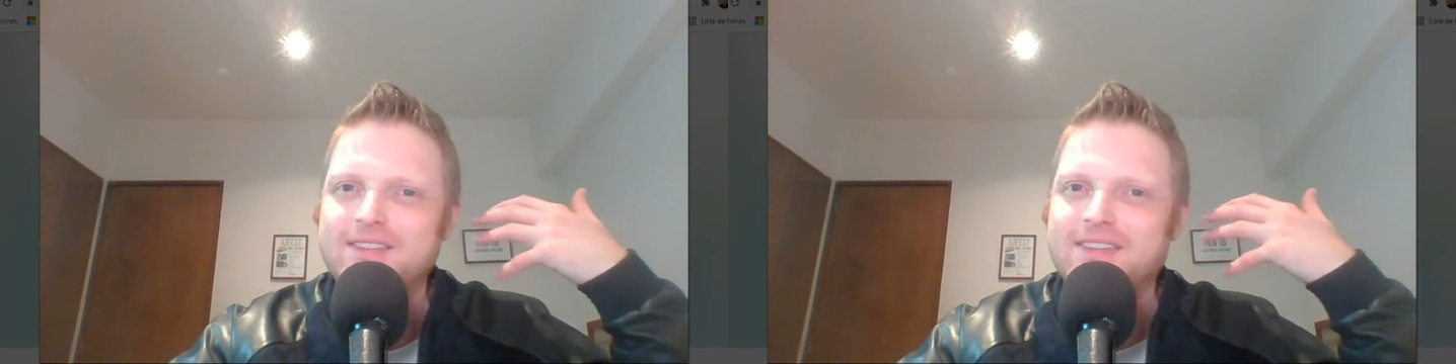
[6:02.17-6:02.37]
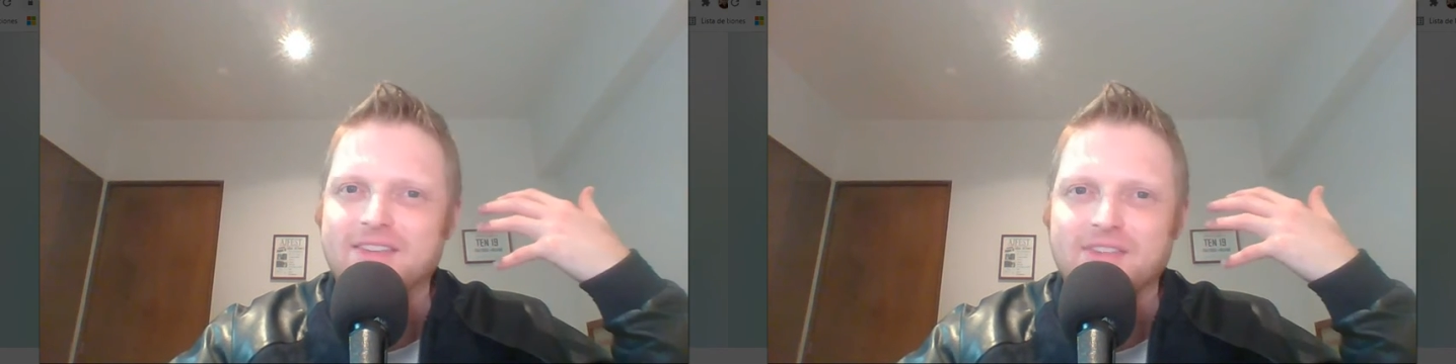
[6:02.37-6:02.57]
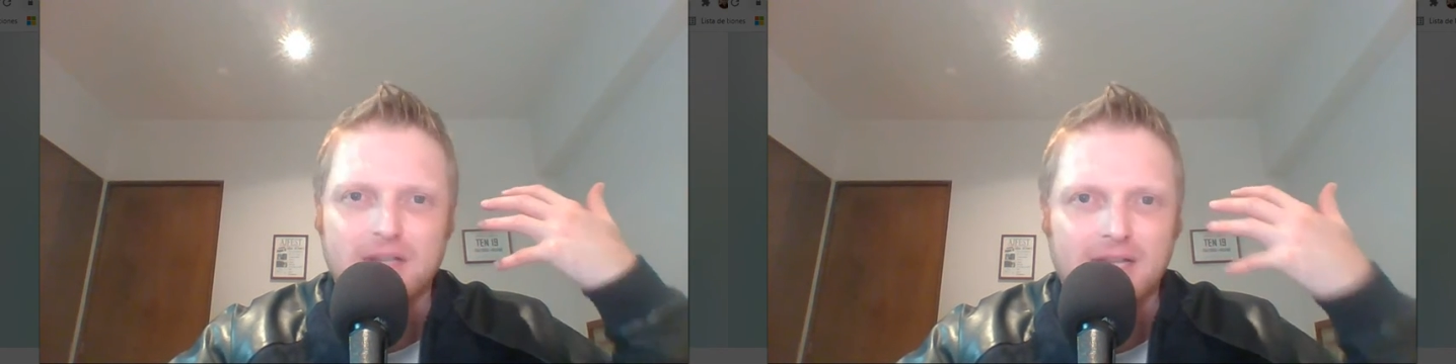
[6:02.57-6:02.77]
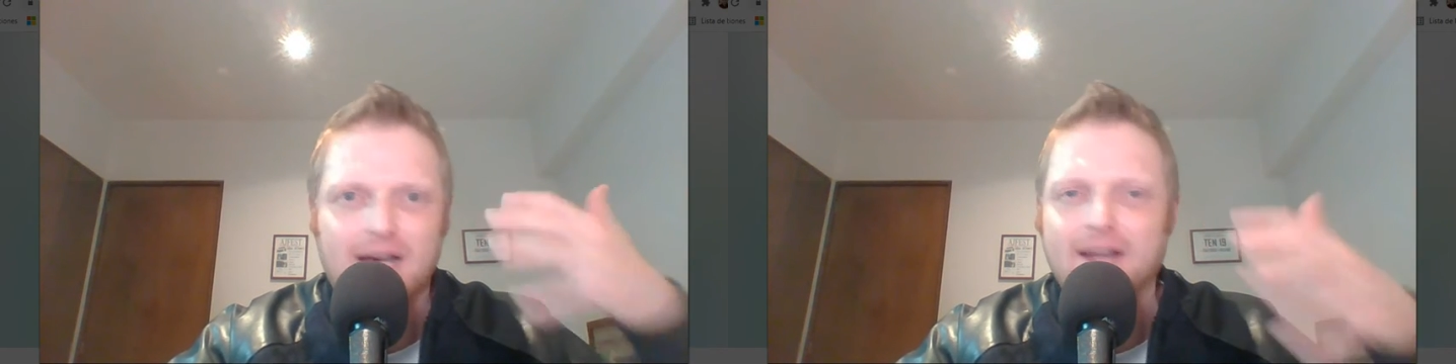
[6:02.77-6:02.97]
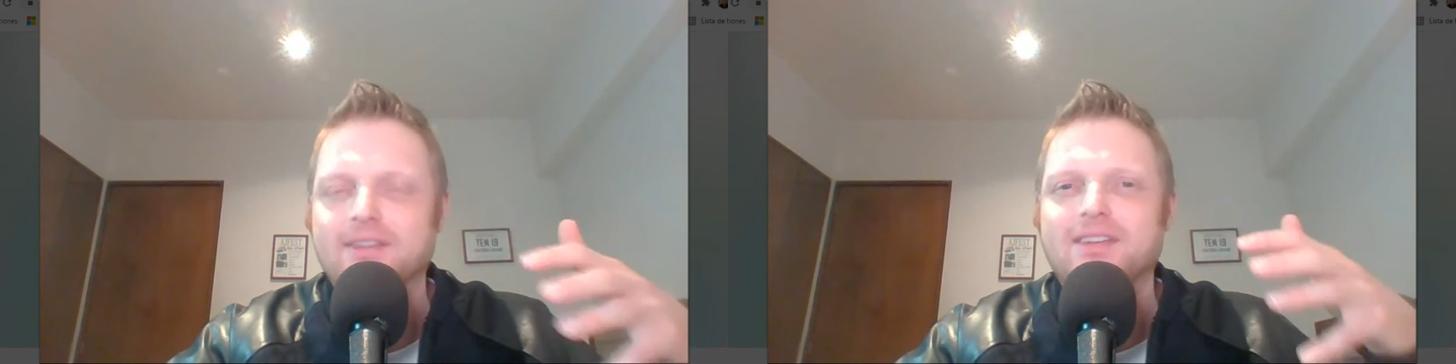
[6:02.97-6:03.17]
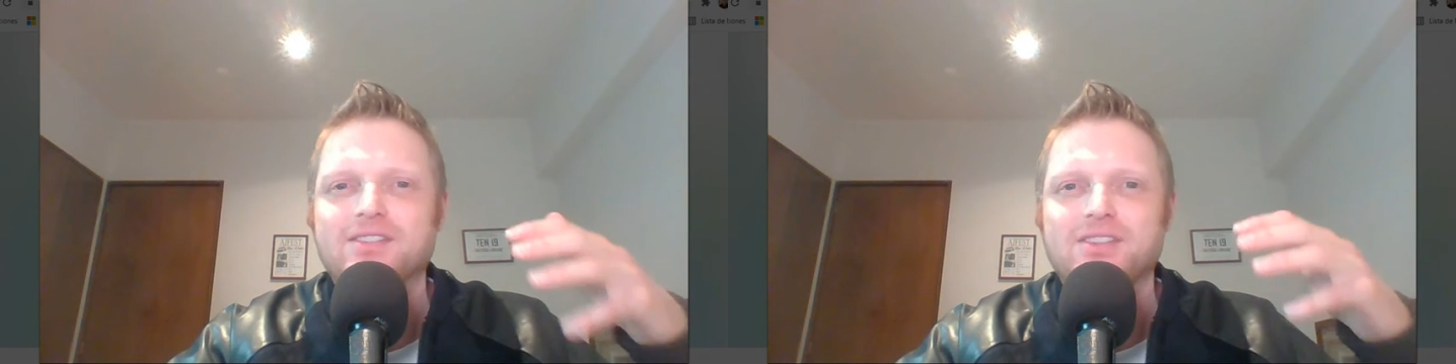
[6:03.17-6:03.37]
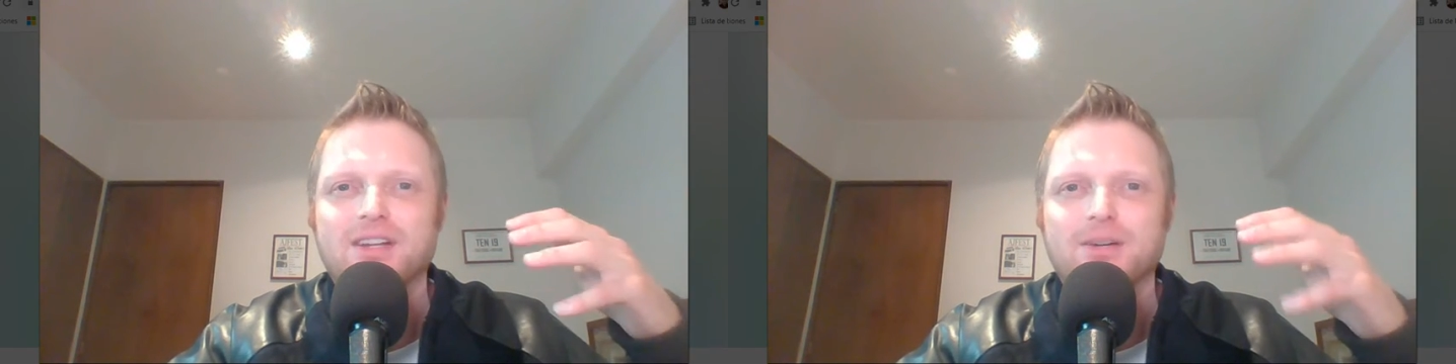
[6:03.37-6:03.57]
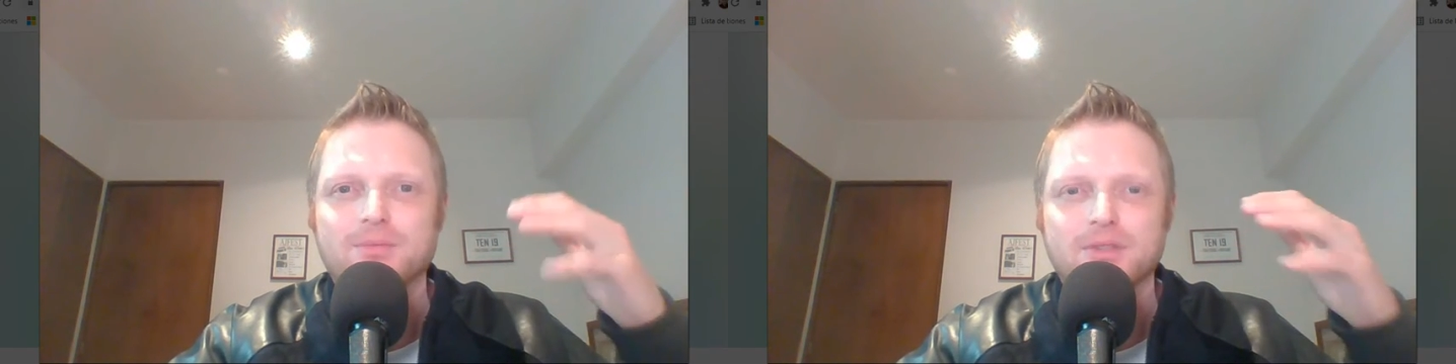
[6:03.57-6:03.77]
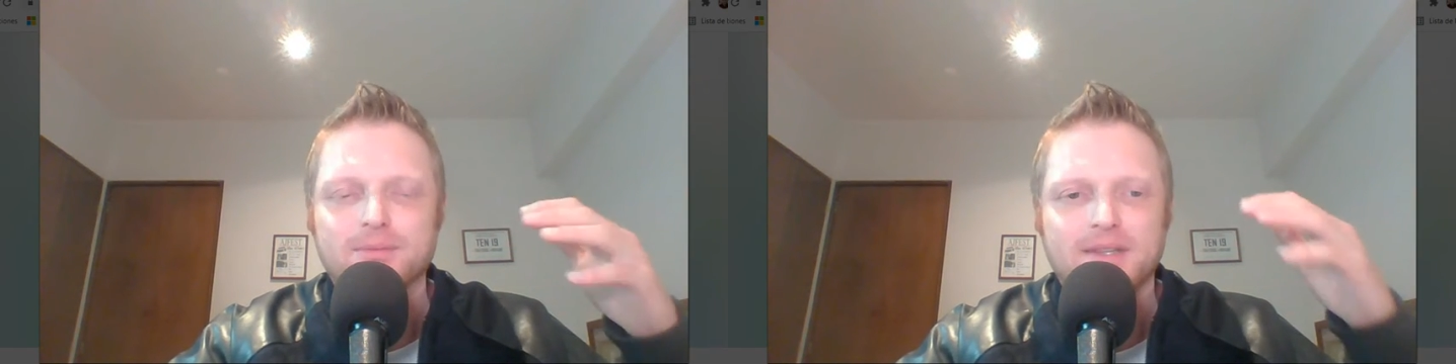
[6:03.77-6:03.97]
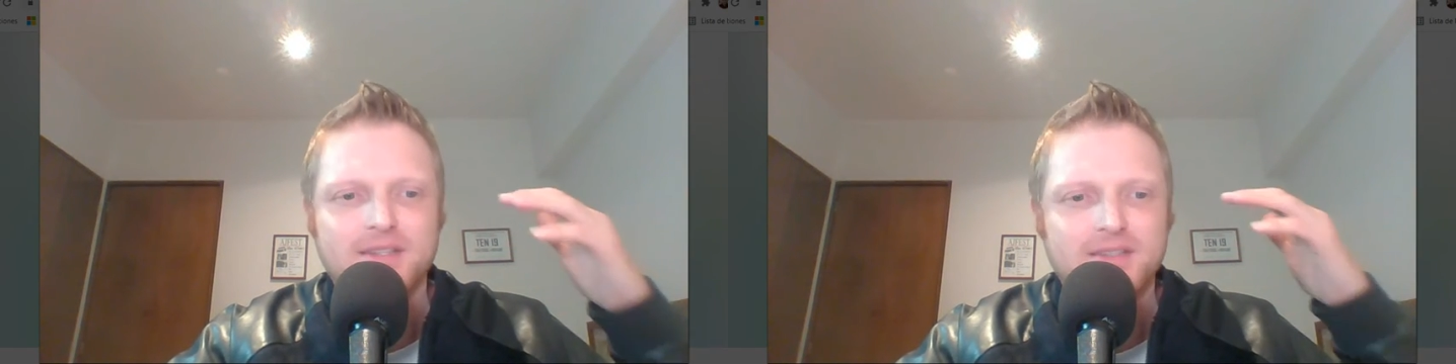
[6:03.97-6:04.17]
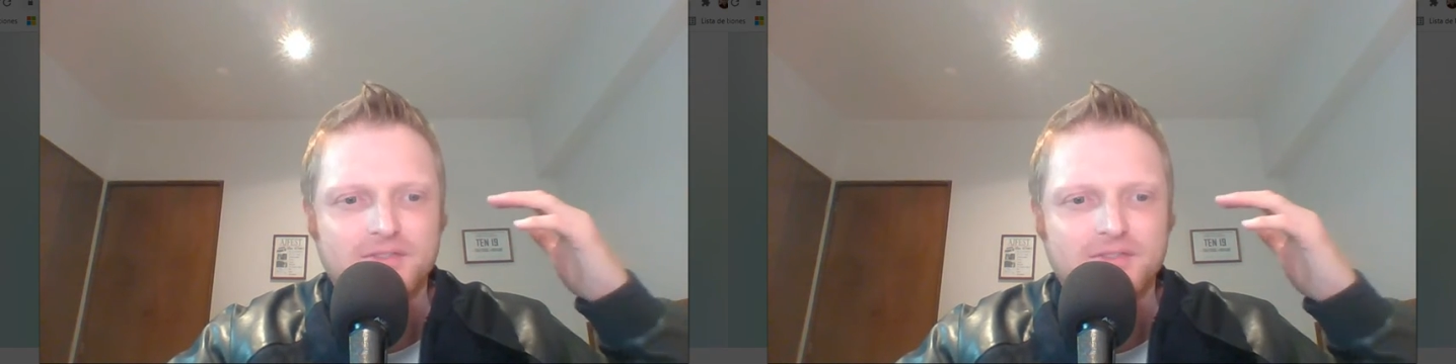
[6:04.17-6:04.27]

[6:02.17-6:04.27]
takes a lot of tension out, believe me.